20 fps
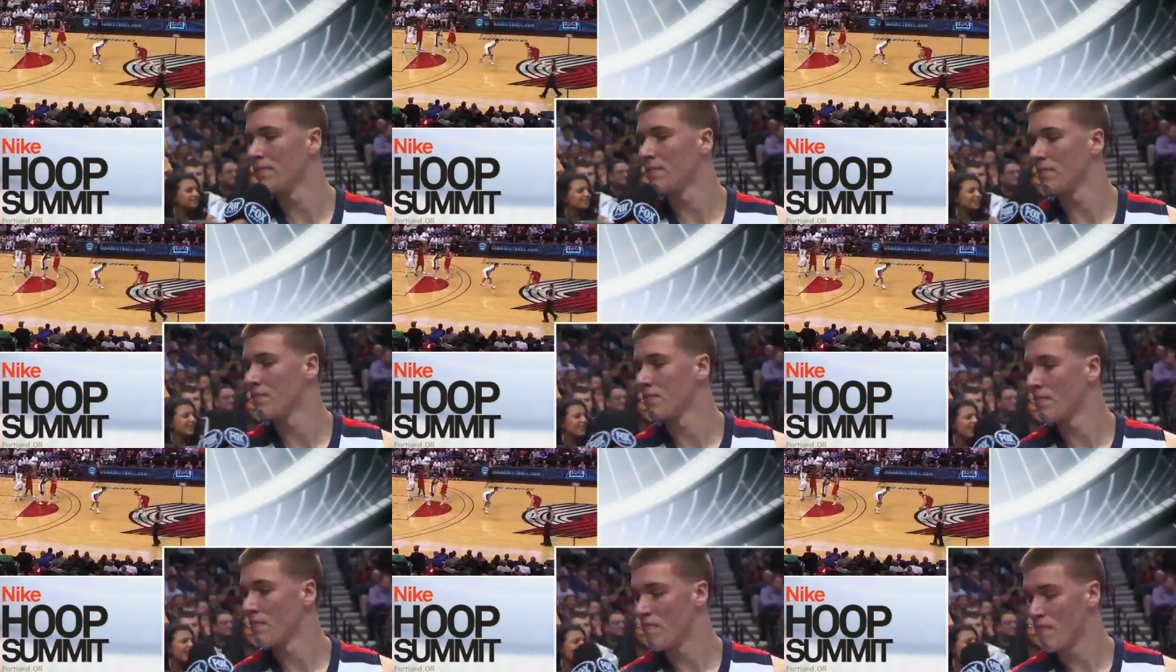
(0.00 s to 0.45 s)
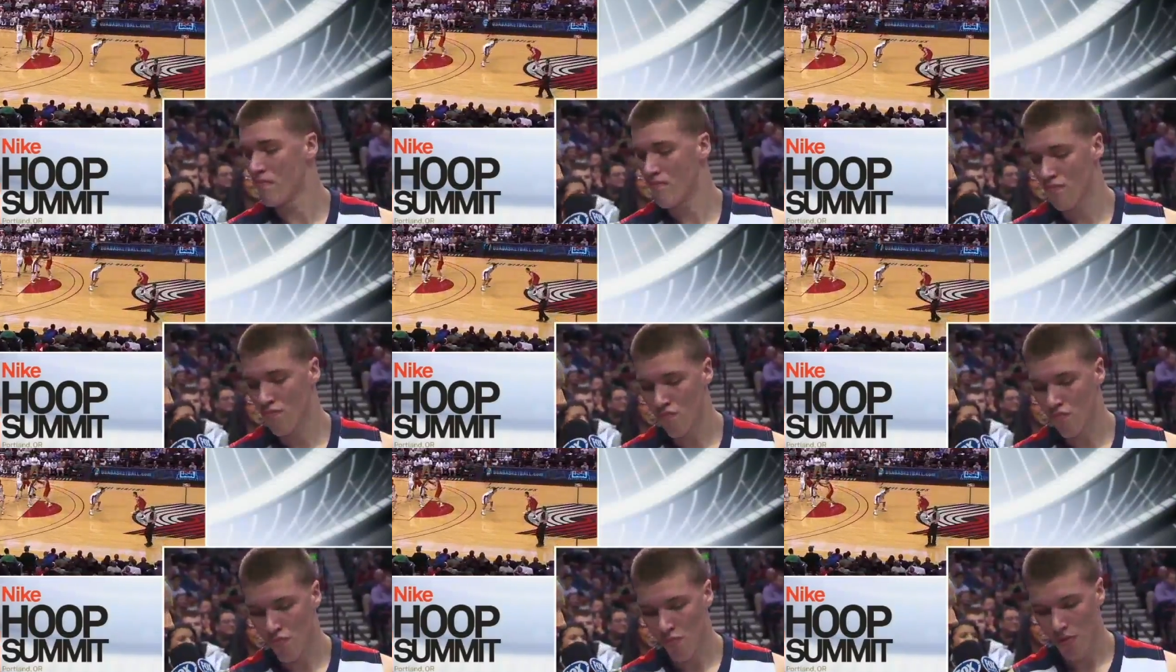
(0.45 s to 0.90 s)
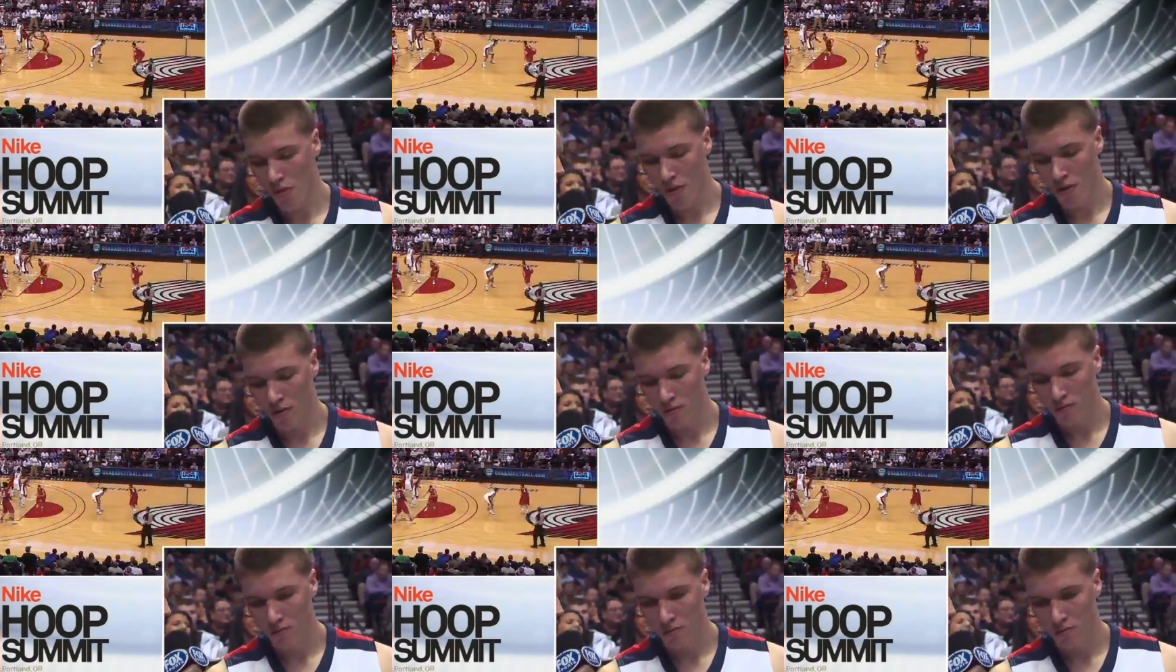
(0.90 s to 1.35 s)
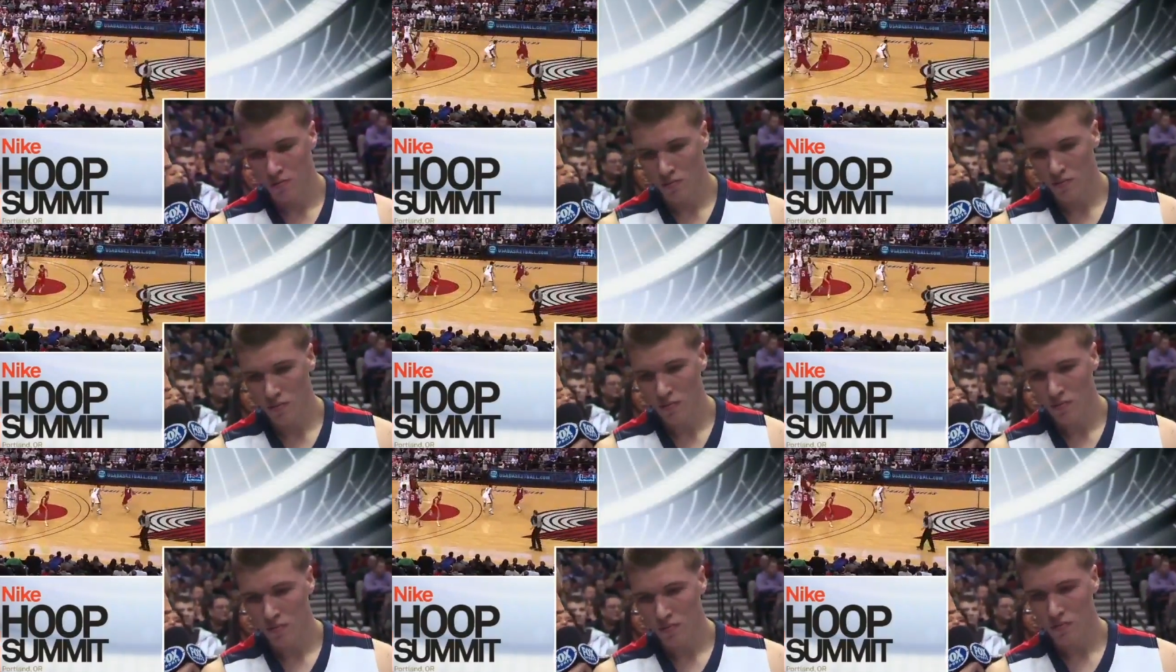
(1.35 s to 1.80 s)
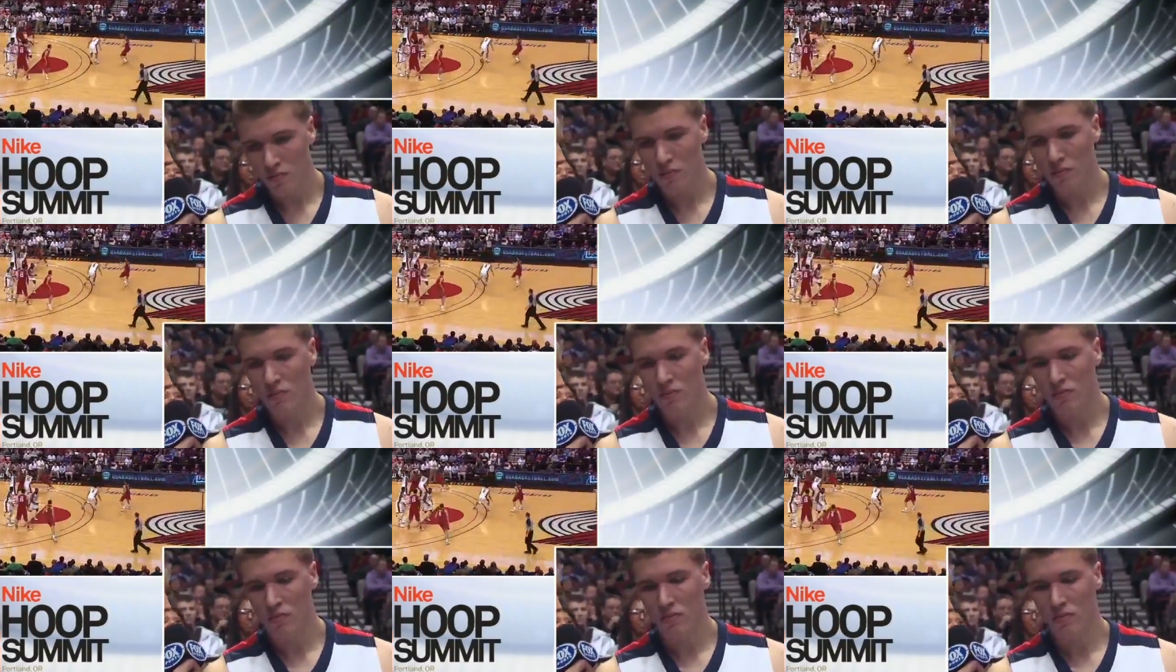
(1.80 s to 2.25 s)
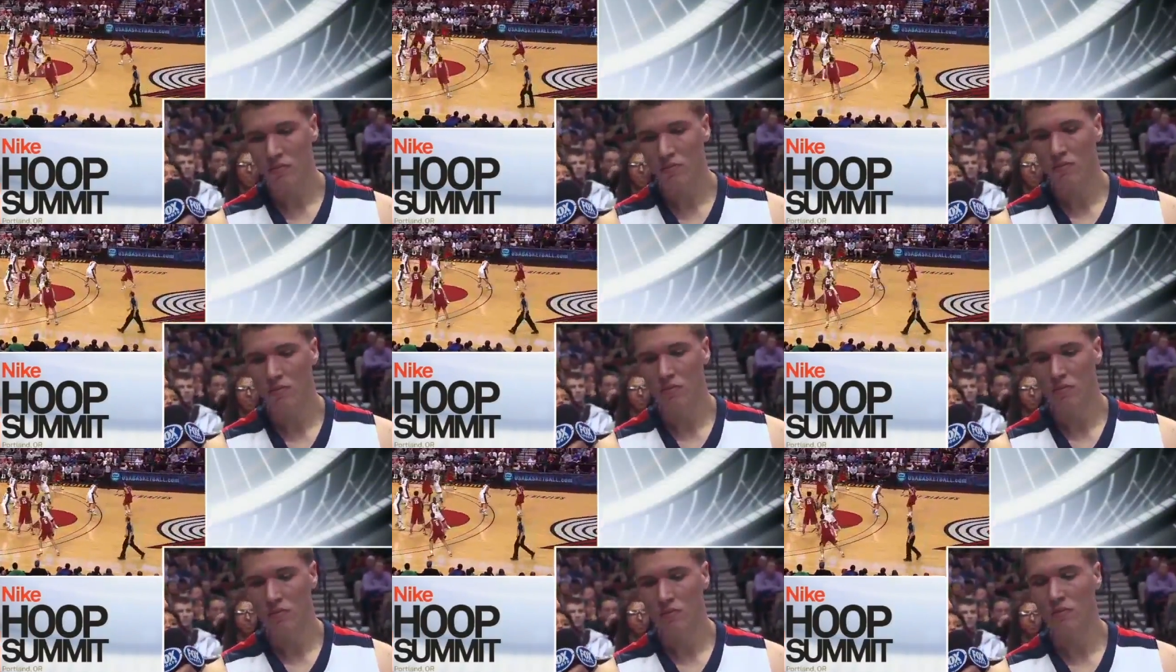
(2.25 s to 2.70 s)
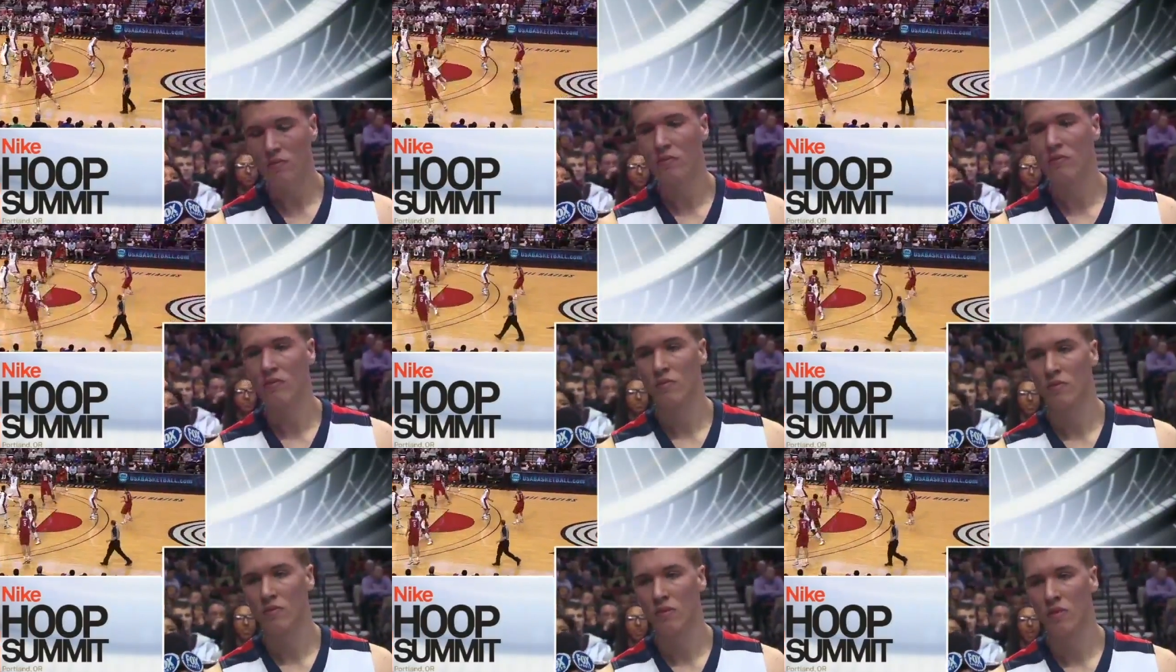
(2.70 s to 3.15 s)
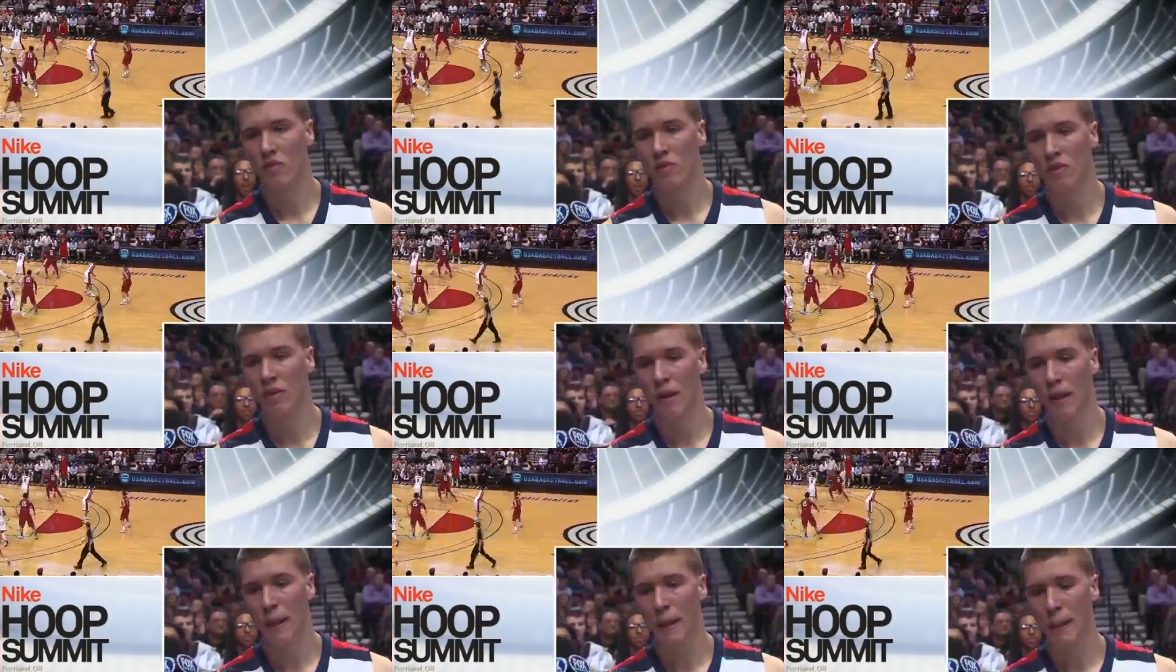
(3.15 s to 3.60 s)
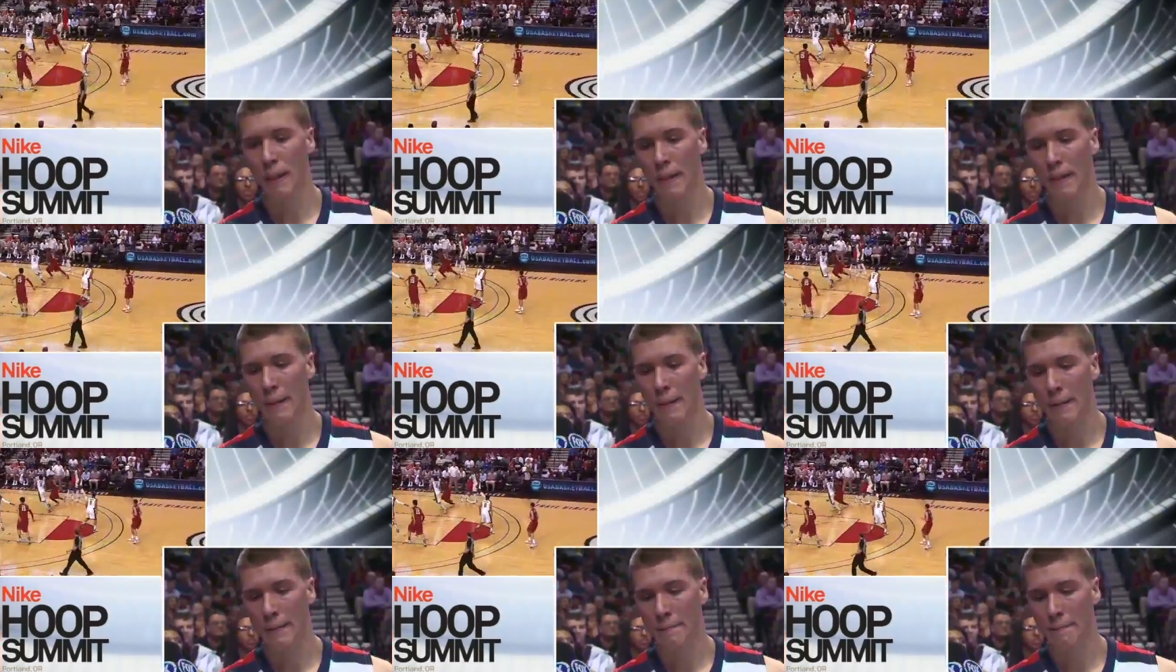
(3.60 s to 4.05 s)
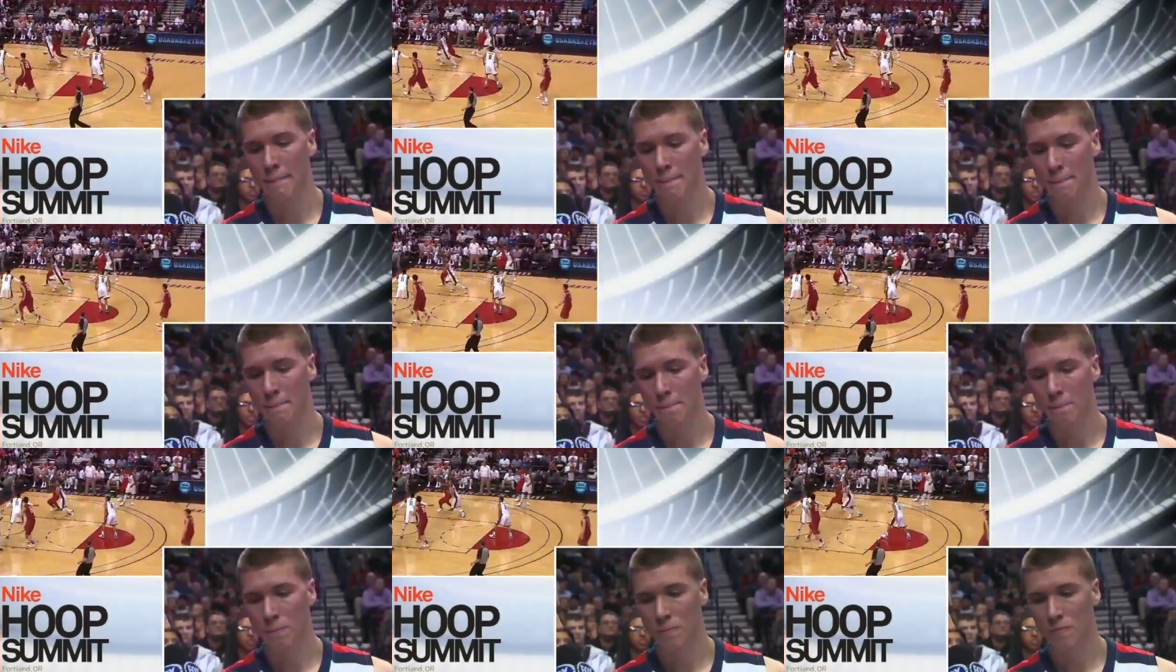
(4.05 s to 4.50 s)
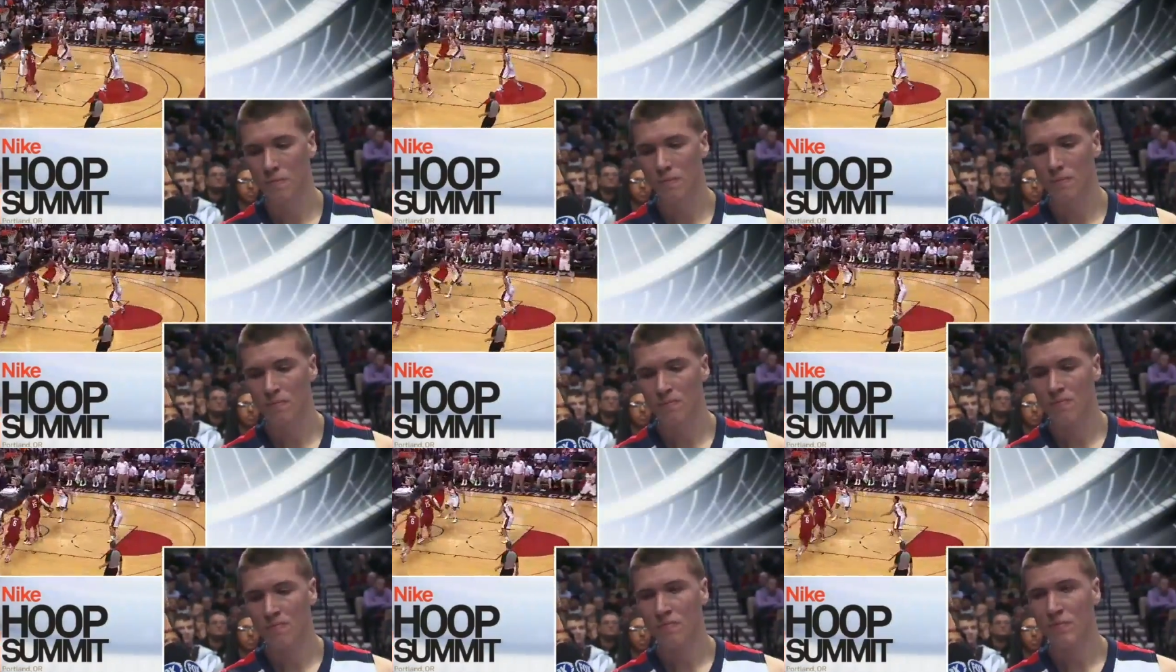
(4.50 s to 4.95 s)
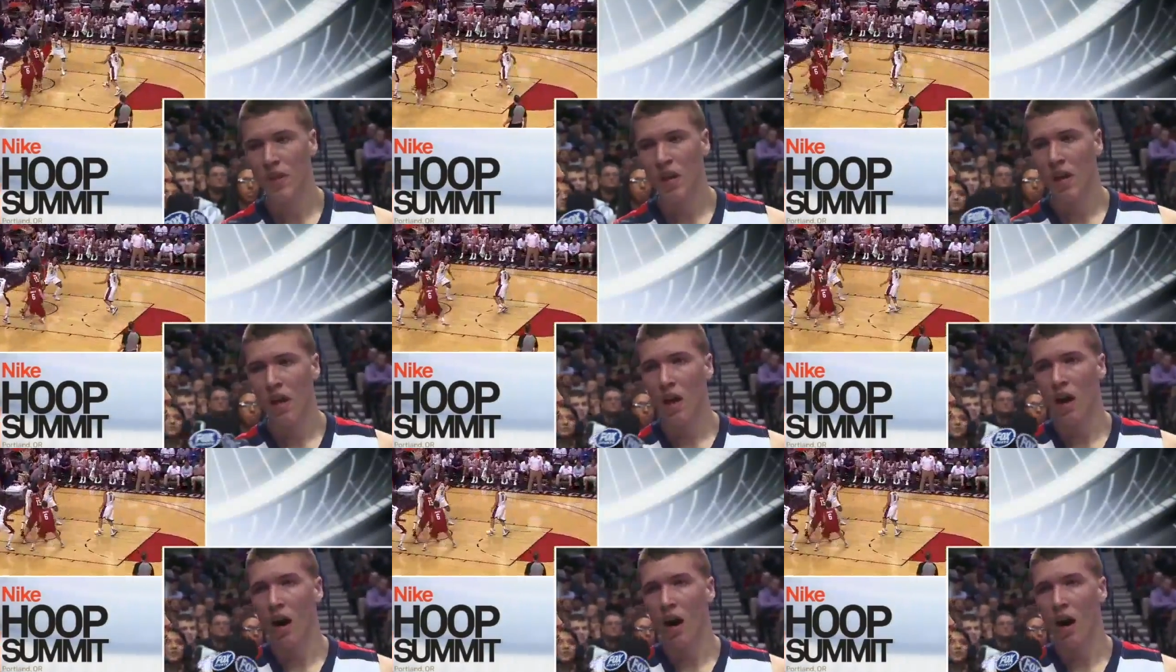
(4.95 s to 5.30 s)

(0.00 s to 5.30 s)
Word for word: and you're heading off to Arizona next fall. What did you like about Sean Miller's program?